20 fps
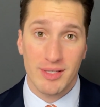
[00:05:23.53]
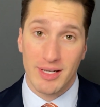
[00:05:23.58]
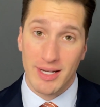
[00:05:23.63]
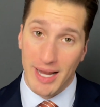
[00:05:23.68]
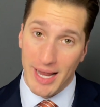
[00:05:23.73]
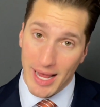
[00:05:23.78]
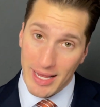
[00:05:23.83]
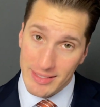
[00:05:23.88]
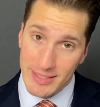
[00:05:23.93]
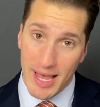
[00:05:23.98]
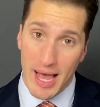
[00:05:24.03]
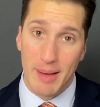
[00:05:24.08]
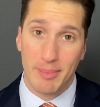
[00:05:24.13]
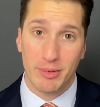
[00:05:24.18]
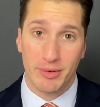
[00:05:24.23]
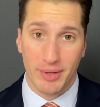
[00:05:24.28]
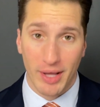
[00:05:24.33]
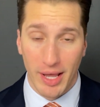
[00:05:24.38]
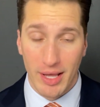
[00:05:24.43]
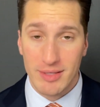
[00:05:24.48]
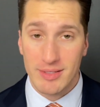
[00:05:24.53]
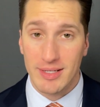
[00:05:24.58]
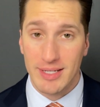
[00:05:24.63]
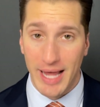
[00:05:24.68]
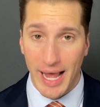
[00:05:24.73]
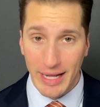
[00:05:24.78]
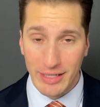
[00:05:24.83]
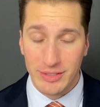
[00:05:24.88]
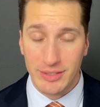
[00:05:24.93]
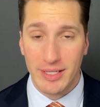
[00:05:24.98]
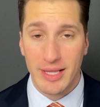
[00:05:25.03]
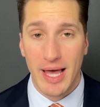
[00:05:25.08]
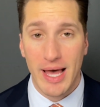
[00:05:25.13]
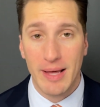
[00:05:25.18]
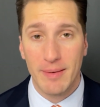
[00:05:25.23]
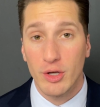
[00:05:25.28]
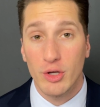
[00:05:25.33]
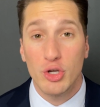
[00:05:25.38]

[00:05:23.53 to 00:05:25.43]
and it has capital gains attached to that,